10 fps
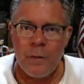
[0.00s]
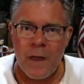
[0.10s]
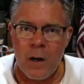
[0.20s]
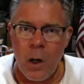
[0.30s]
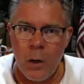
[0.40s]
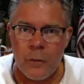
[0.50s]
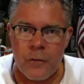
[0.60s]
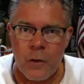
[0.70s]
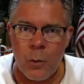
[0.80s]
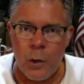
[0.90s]
that
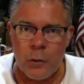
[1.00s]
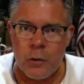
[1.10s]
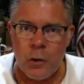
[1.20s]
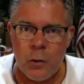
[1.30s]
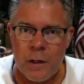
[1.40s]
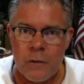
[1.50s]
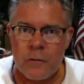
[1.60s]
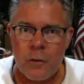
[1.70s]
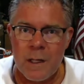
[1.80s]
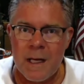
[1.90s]
also will do is
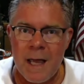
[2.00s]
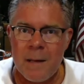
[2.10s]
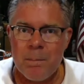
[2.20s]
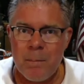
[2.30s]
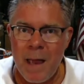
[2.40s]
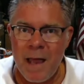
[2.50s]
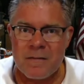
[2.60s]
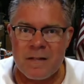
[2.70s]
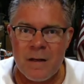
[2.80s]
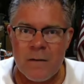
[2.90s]
create
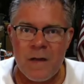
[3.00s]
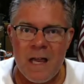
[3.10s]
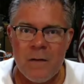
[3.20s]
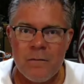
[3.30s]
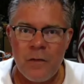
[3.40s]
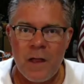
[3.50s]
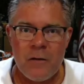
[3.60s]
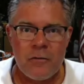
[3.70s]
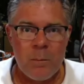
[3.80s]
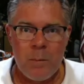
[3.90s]
massive
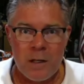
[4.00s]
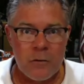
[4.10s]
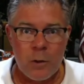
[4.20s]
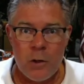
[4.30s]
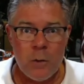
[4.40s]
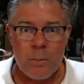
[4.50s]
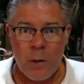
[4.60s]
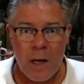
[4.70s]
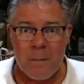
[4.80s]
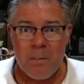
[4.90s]
inflation, because when you
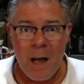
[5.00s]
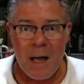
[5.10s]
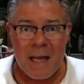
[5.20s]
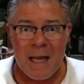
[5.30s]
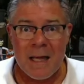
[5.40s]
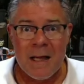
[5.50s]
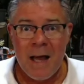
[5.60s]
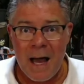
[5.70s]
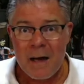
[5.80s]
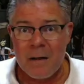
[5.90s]
print money
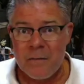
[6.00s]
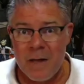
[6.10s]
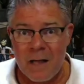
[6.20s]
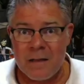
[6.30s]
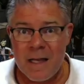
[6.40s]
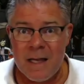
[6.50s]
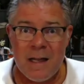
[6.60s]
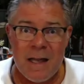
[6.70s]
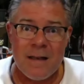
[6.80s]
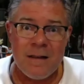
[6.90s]
out of nothing,
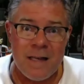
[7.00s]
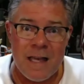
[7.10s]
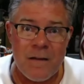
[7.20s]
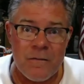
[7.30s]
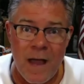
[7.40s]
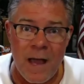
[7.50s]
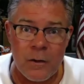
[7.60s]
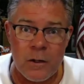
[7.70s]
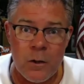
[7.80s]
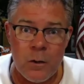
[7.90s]
it
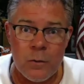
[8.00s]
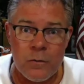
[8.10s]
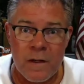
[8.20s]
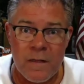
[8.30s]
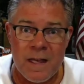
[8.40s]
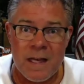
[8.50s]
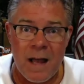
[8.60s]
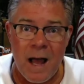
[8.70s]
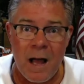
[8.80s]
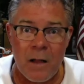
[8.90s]
devalues the
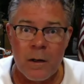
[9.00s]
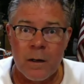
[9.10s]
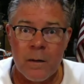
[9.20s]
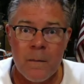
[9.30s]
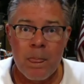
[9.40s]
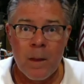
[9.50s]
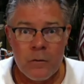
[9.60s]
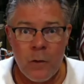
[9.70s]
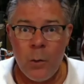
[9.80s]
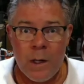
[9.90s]
dollar.
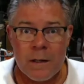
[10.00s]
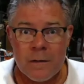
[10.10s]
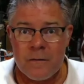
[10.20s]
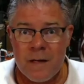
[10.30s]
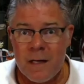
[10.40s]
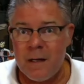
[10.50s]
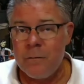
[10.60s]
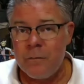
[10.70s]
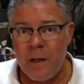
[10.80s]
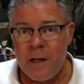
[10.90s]
So we could see
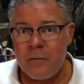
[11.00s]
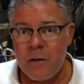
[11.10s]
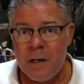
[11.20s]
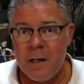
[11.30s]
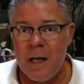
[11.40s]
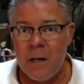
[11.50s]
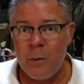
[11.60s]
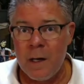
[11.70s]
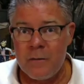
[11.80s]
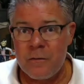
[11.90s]
inflation at
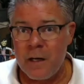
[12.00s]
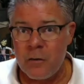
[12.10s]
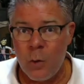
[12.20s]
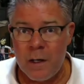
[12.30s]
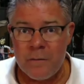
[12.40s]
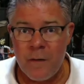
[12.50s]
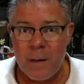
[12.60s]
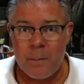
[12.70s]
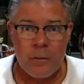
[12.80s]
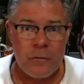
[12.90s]
rates like
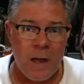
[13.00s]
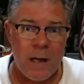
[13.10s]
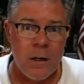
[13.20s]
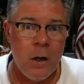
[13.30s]
25%,